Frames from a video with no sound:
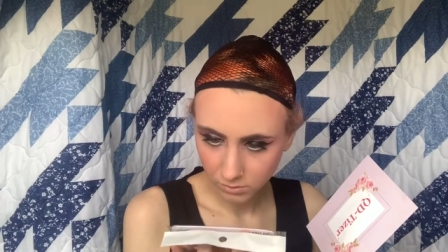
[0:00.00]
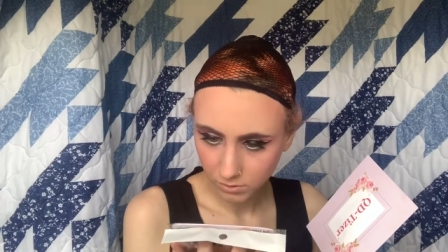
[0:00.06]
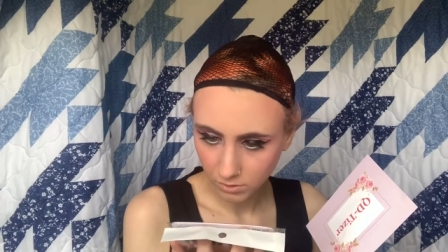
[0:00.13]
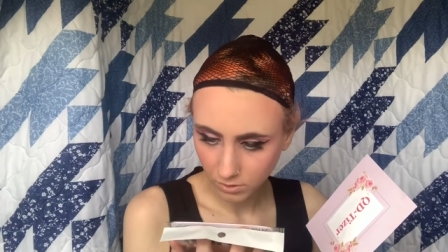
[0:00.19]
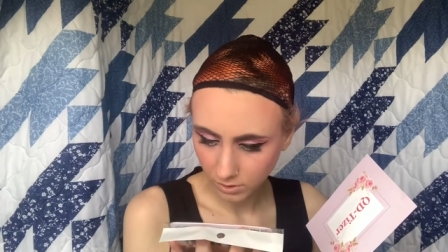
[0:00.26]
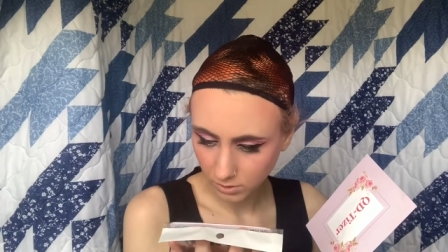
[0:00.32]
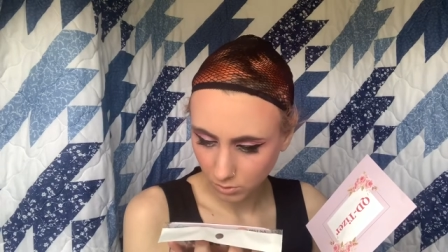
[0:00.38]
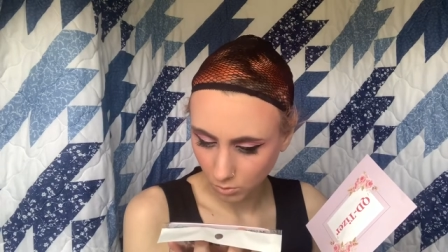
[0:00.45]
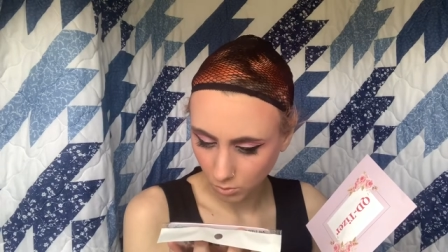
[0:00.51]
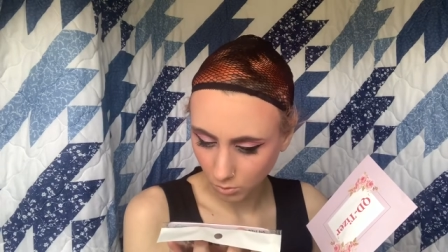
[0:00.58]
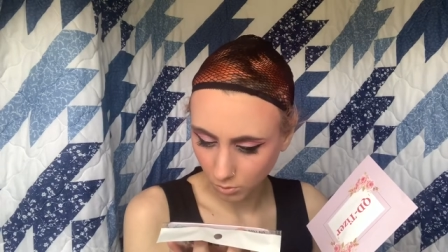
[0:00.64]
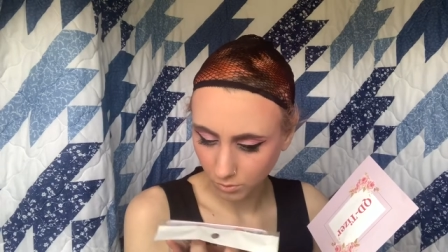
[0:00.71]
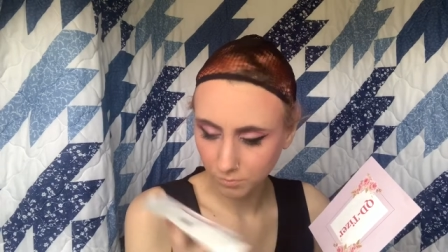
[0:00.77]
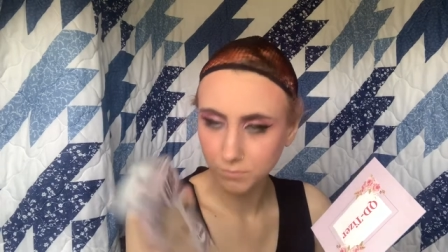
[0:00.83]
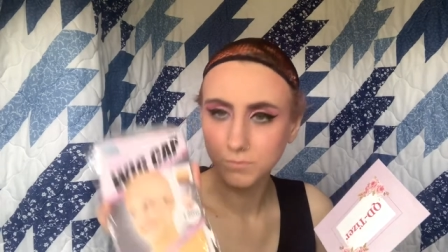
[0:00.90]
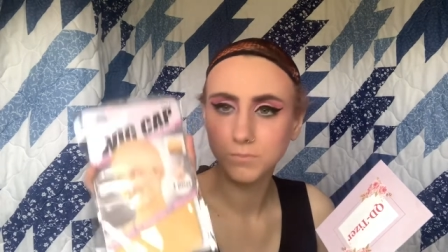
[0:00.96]
That's
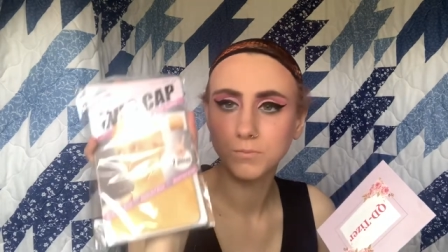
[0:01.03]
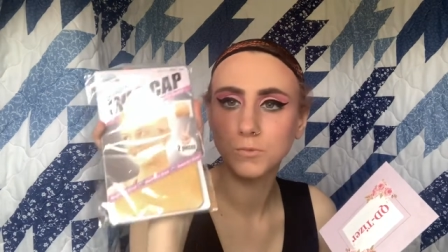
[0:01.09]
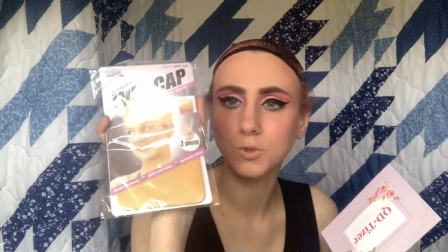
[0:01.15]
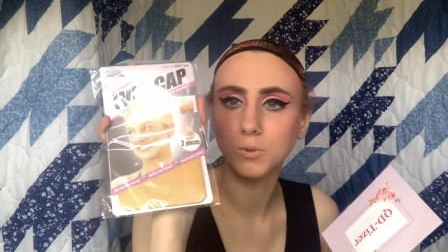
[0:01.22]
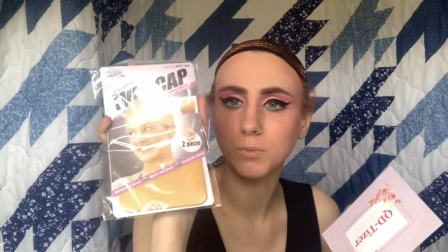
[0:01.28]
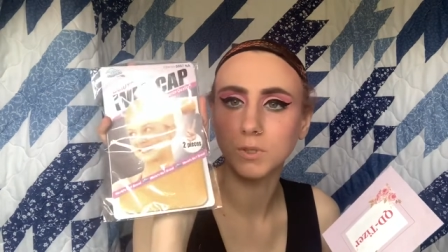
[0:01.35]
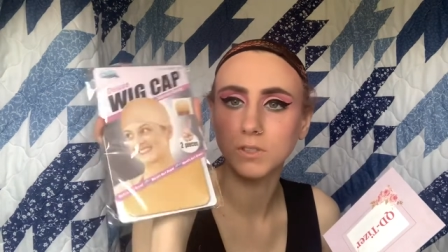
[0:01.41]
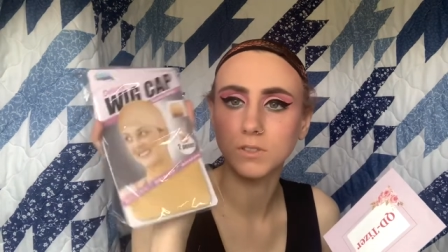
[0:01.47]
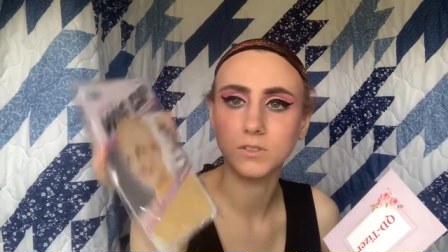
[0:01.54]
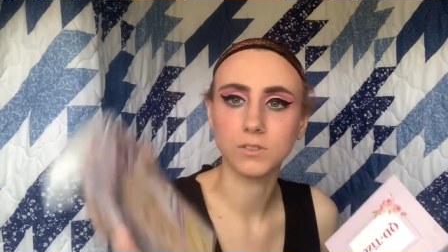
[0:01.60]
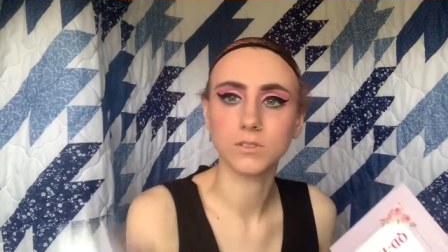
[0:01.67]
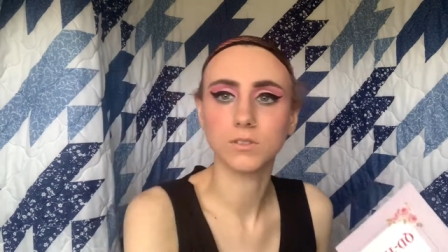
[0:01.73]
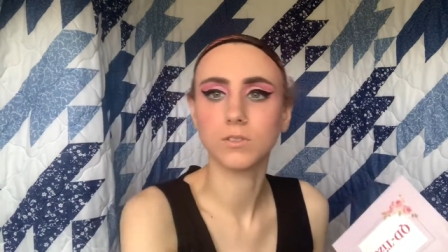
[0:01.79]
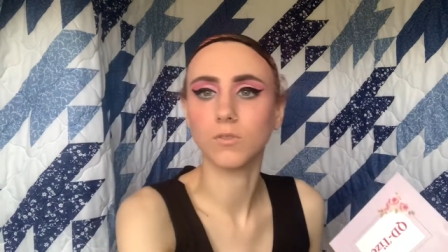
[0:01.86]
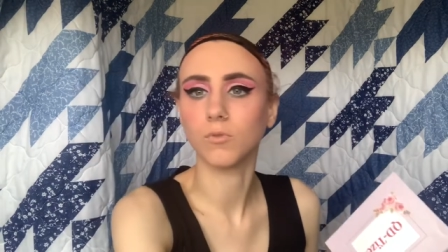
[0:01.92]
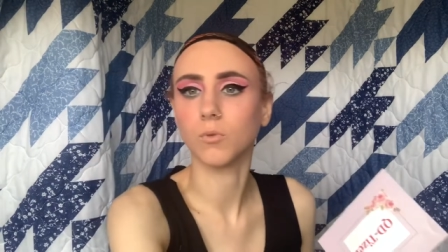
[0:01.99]
cool. Two
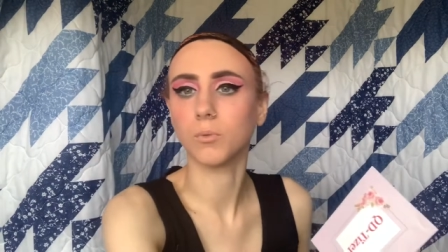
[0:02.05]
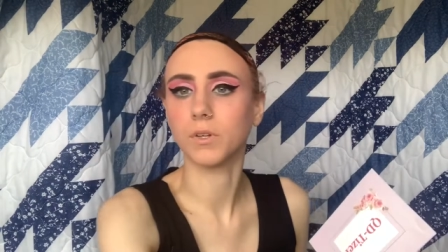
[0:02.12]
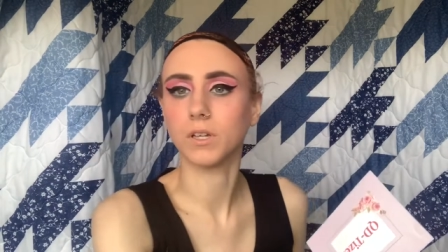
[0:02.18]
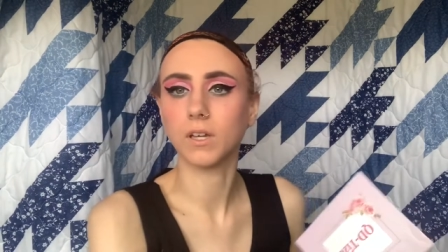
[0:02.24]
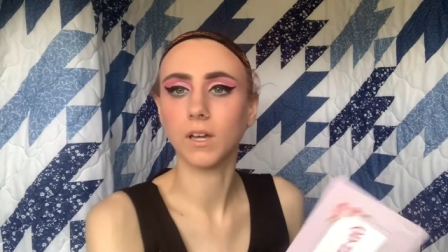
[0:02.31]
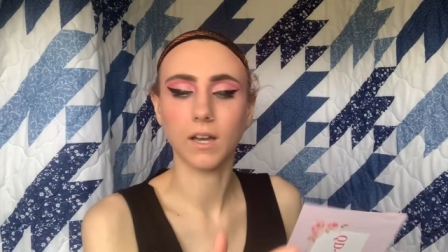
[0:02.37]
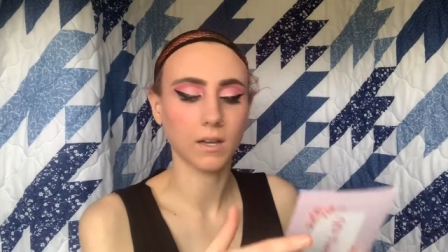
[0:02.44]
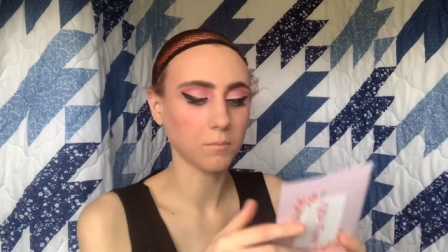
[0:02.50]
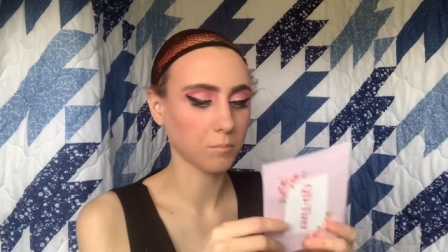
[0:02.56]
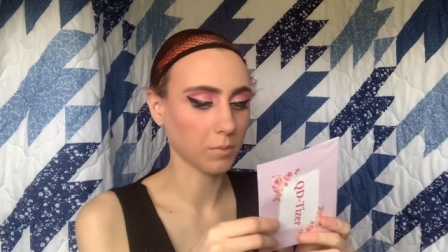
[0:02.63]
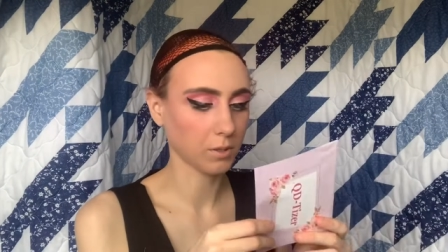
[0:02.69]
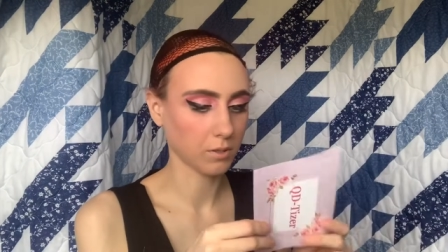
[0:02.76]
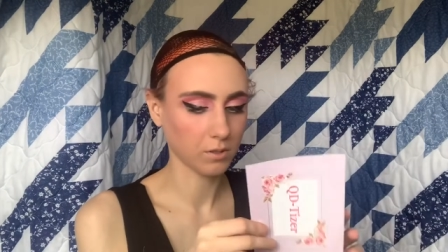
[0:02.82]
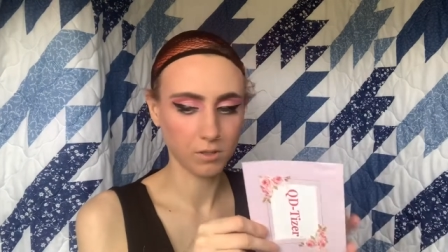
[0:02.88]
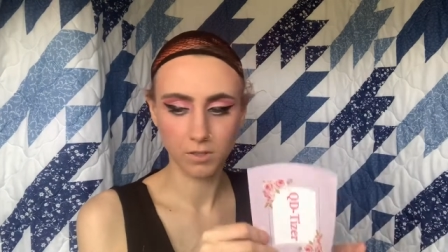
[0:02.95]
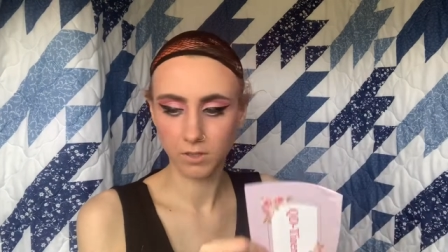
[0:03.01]
pieces of Lloyd cap
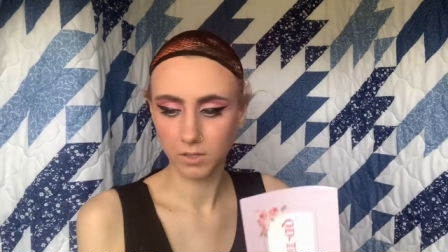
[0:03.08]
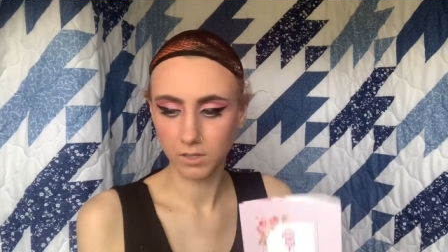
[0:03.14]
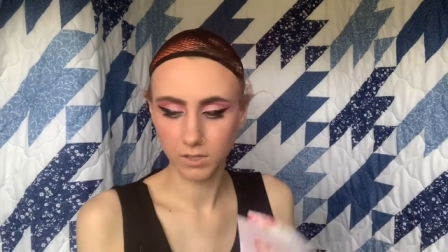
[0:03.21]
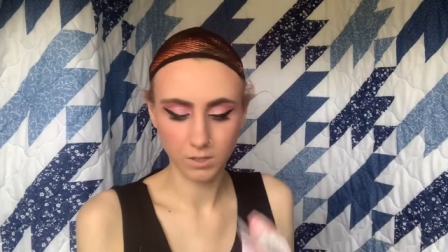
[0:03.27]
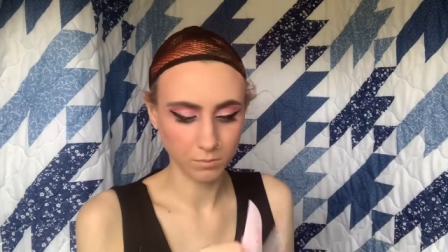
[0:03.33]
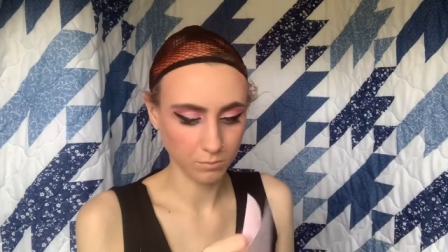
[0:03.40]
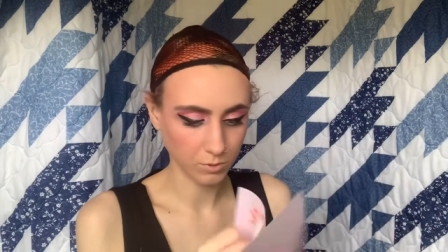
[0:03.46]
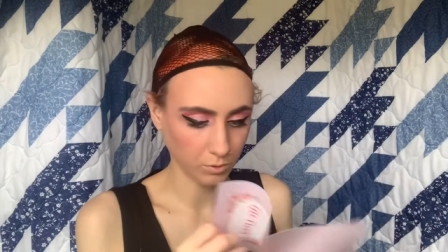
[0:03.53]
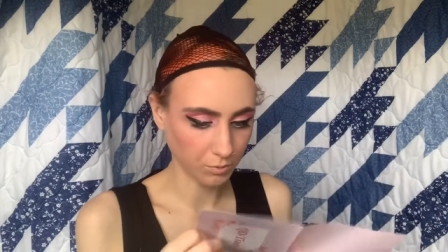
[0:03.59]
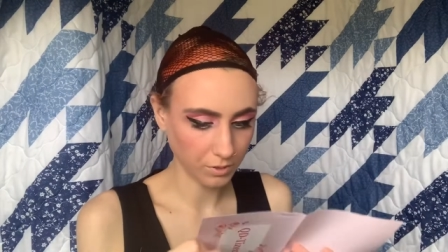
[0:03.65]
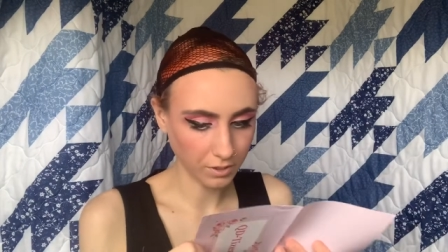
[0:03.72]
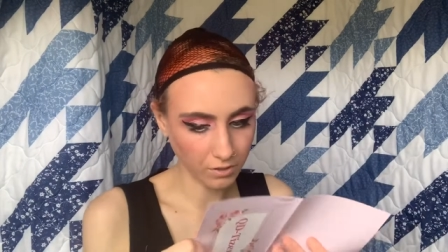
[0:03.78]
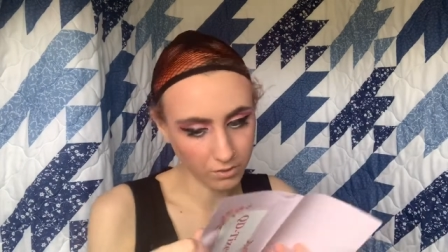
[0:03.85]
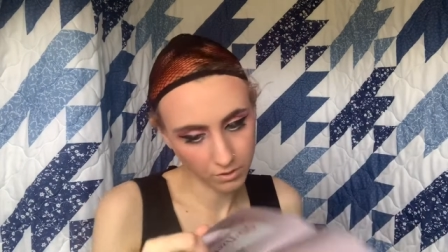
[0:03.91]
comes with.